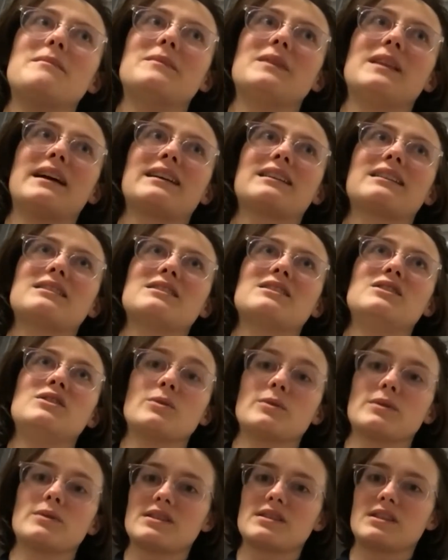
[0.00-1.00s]
like
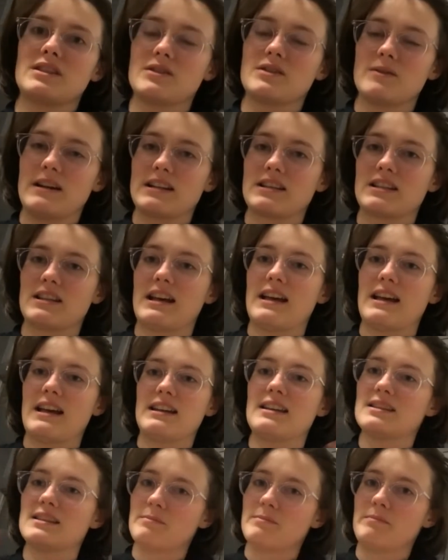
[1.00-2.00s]
Jonas, the director, and
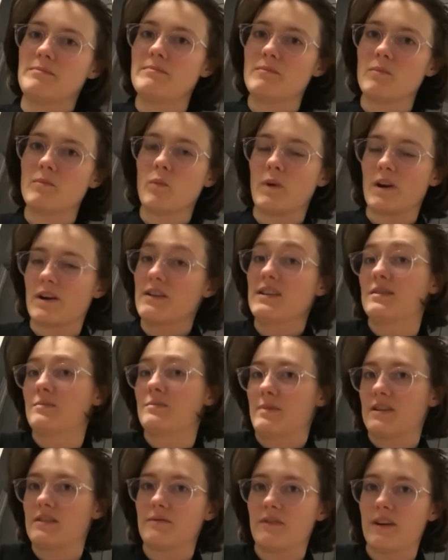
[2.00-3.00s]
one of his
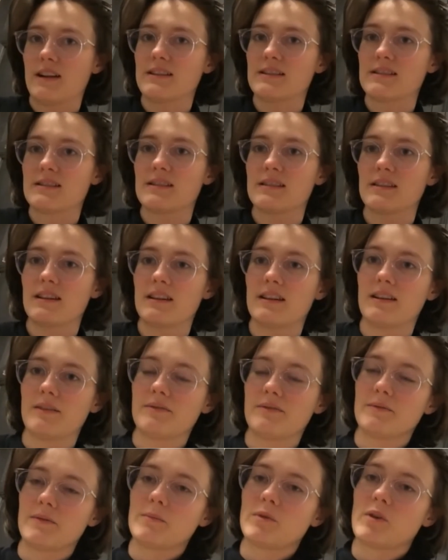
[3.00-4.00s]
best friends
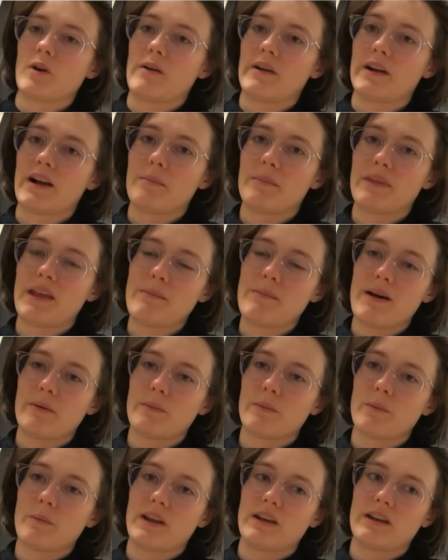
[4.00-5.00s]
from growing up. They
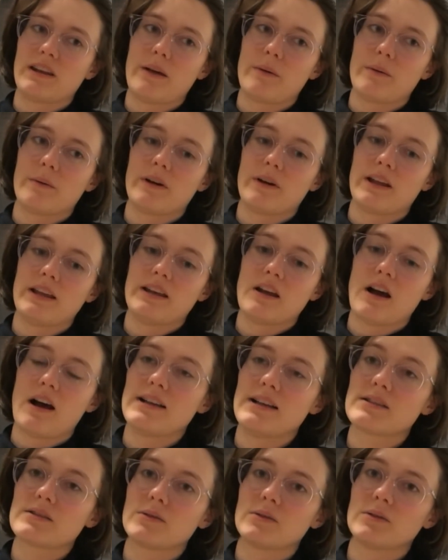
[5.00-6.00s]
met when they were in
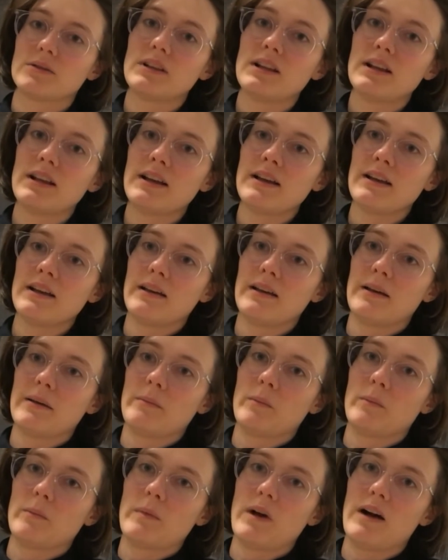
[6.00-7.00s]
high school,
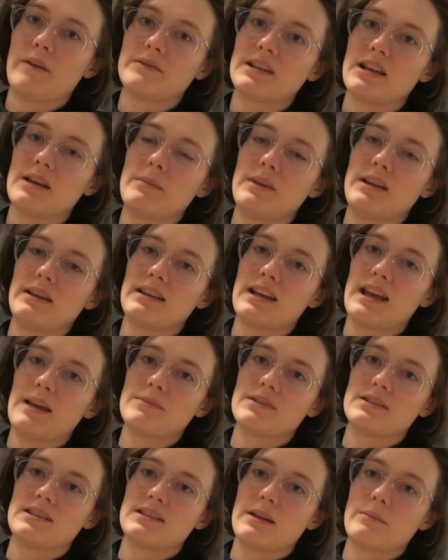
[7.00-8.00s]
after Amin came
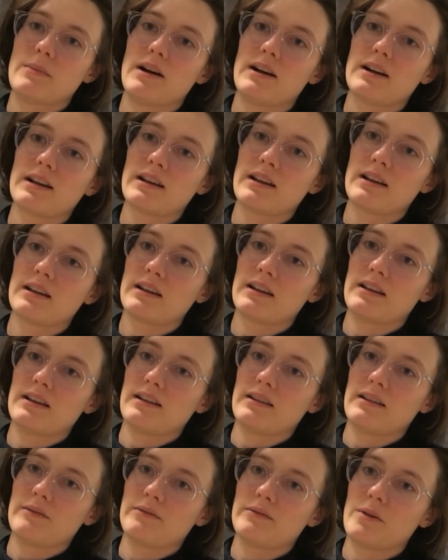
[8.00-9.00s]
to Denmark
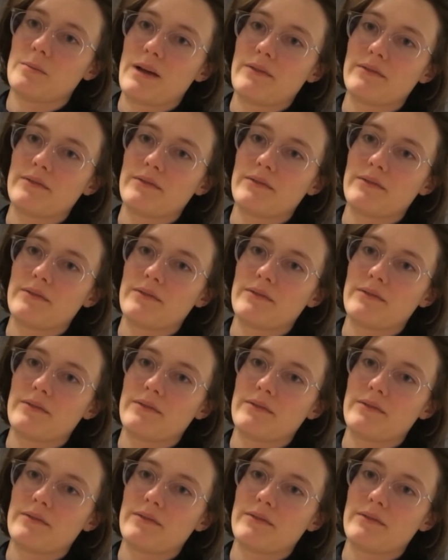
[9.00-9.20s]
from